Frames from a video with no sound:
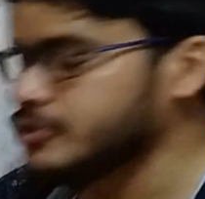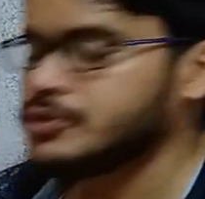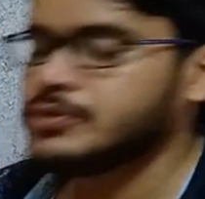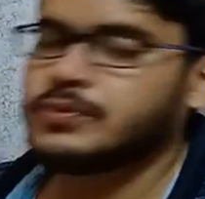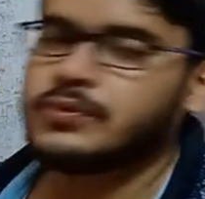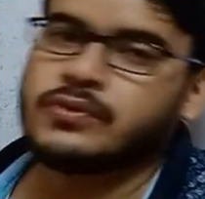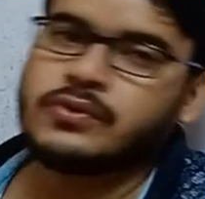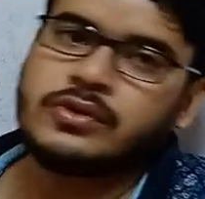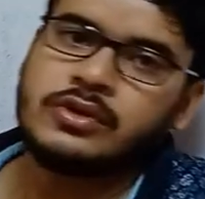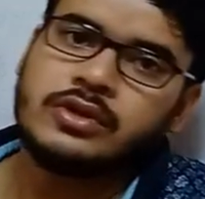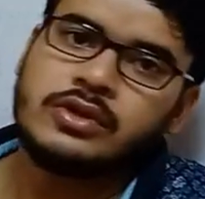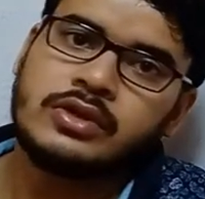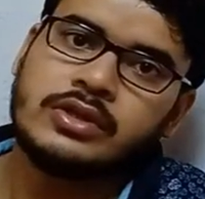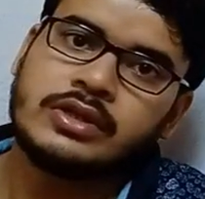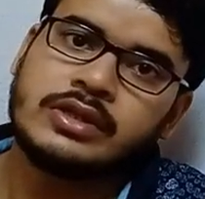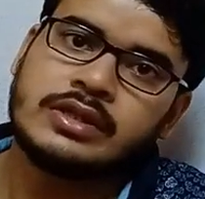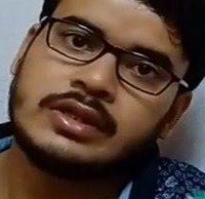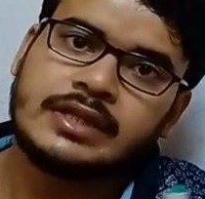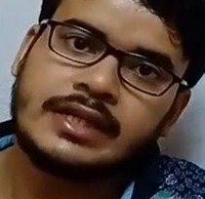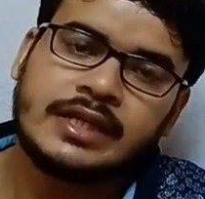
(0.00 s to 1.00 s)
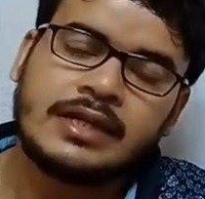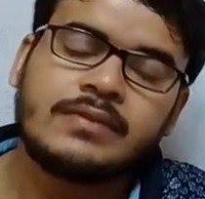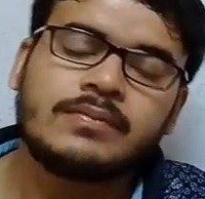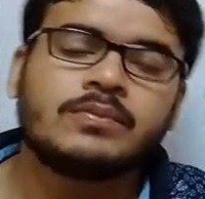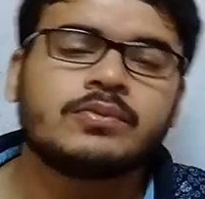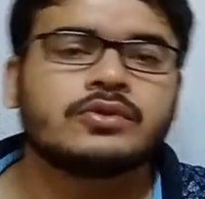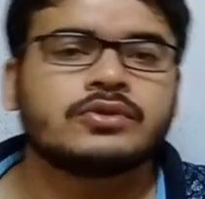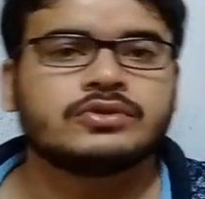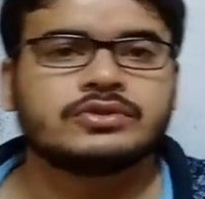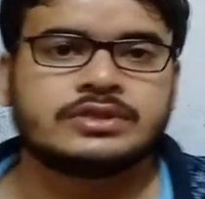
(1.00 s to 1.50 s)
useful
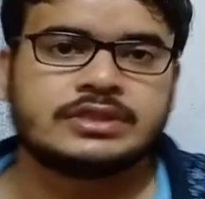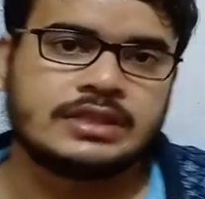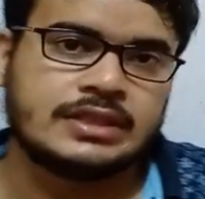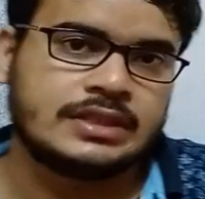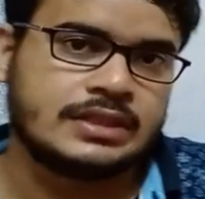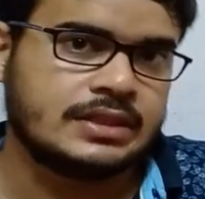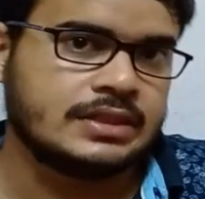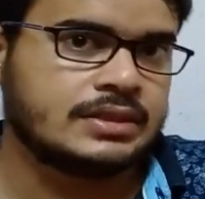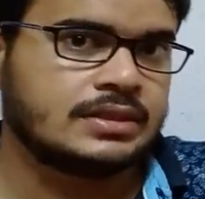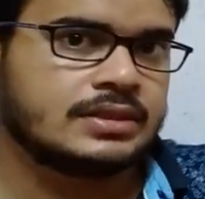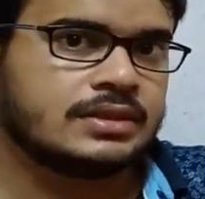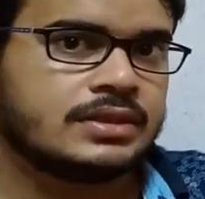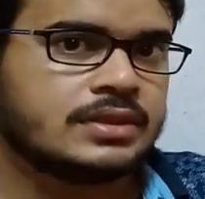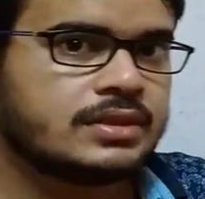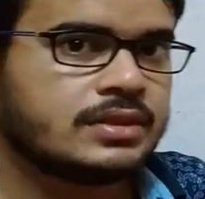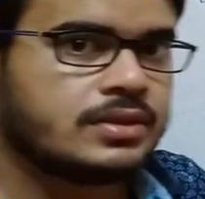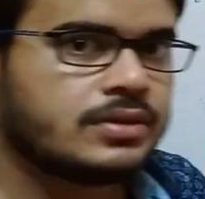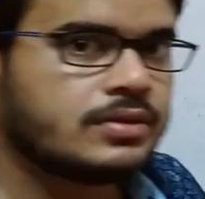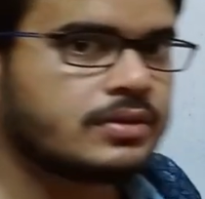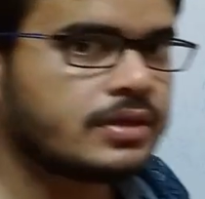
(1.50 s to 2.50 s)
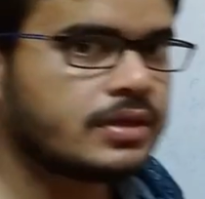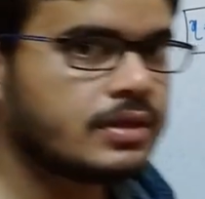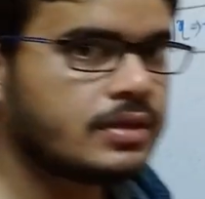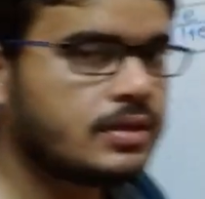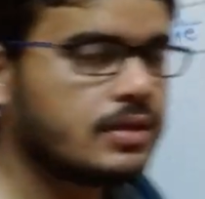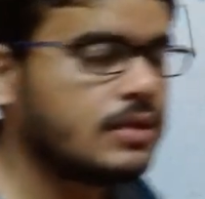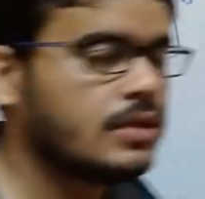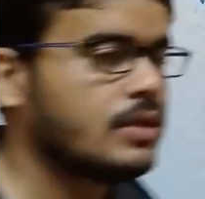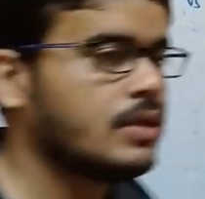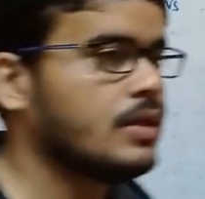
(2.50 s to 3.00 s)
than porosity.
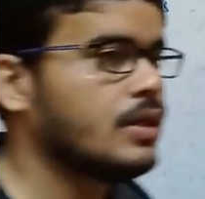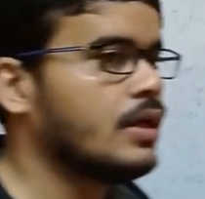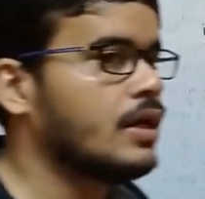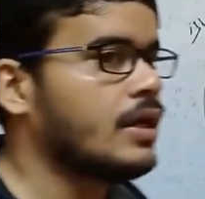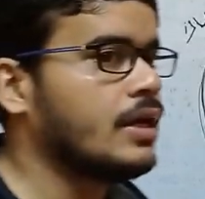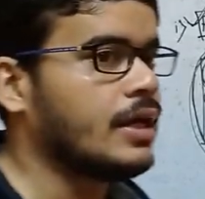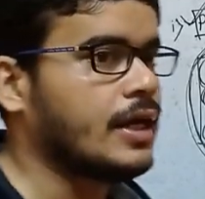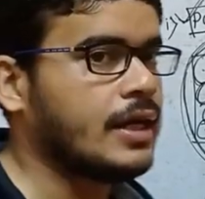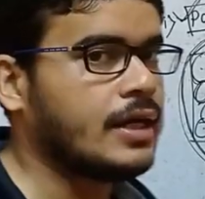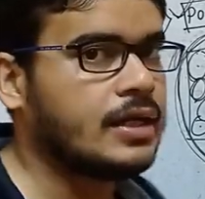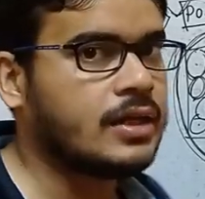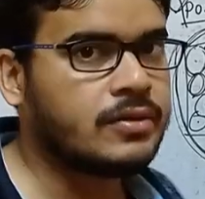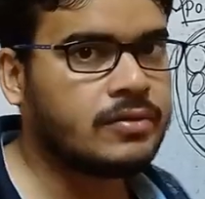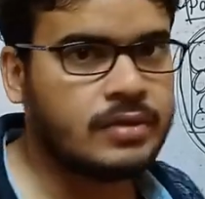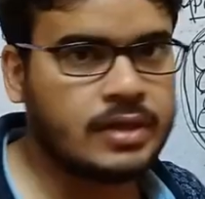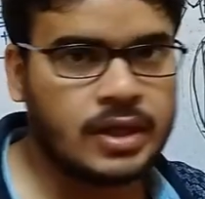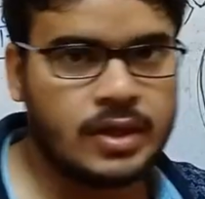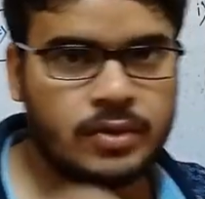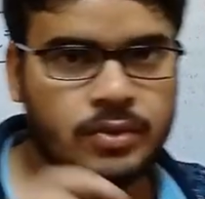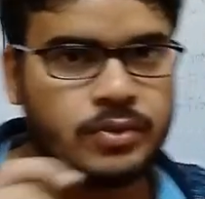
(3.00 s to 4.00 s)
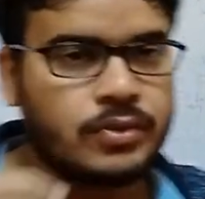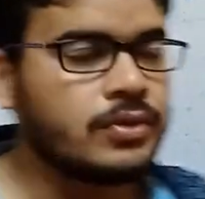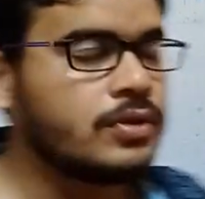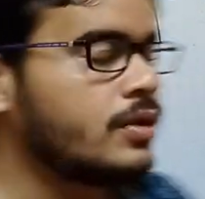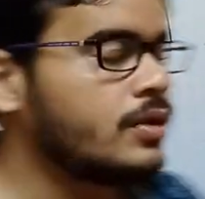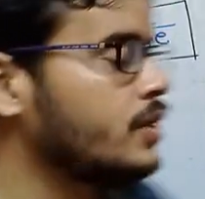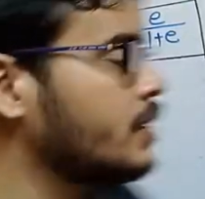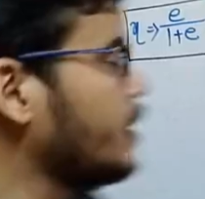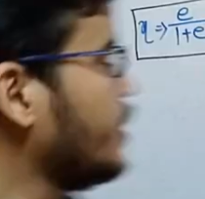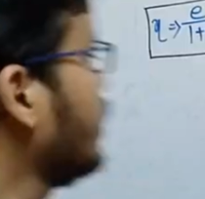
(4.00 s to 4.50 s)
Write down the
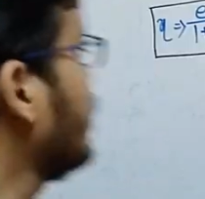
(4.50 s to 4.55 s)
note